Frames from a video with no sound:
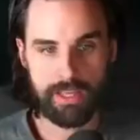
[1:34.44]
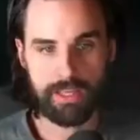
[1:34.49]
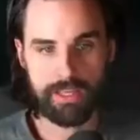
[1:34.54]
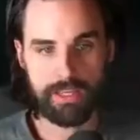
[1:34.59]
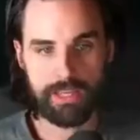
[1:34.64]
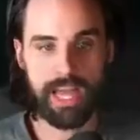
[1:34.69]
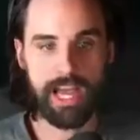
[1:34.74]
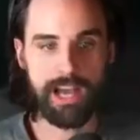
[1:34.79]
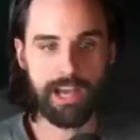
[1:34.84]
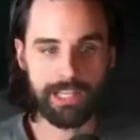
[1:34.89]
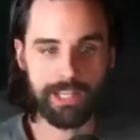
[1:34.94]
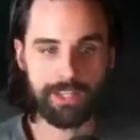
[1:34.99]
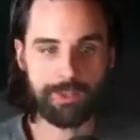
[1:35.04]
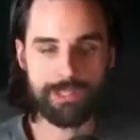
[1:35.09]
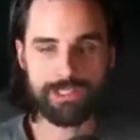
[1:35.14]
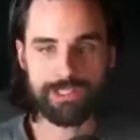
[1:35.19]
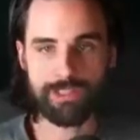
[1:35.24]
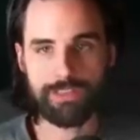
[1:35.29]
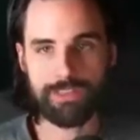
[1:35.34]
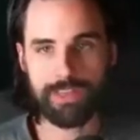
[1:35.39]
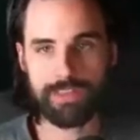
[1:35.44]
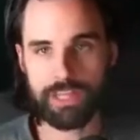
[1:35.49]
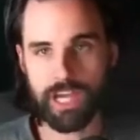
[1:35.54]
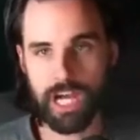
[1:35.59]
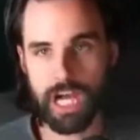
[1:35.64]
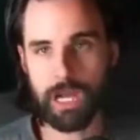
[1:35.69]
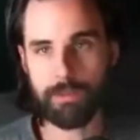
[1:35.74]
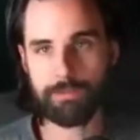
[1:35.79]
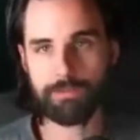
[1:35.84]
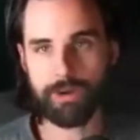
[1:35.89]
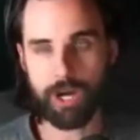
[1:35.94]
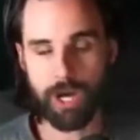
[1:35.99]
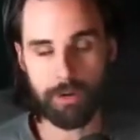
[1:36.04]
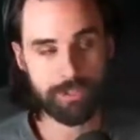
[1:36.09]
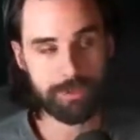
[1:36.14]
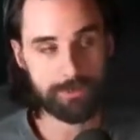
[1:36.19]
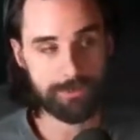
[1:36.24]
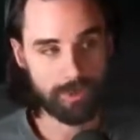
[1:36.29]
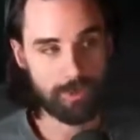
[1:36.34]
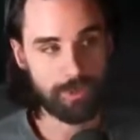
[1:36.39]
Now, another reason to think that
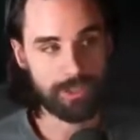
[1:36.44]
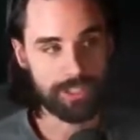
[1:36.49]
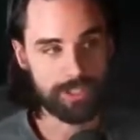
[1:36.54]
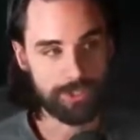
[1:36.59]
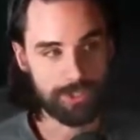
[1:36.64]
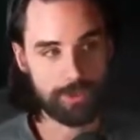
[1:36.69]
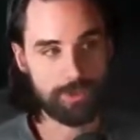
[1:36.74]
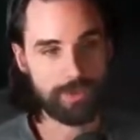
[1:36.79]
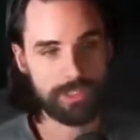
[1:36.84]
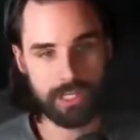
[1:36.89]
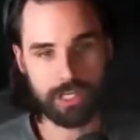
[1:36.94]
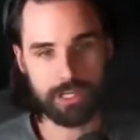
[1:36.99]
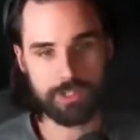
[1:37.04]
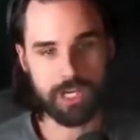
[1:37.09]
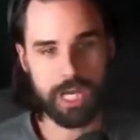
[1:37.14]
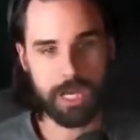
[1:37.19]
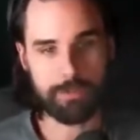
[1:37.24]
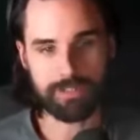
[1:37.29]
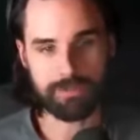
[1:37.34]
Arbitrum is going to do an airdrop is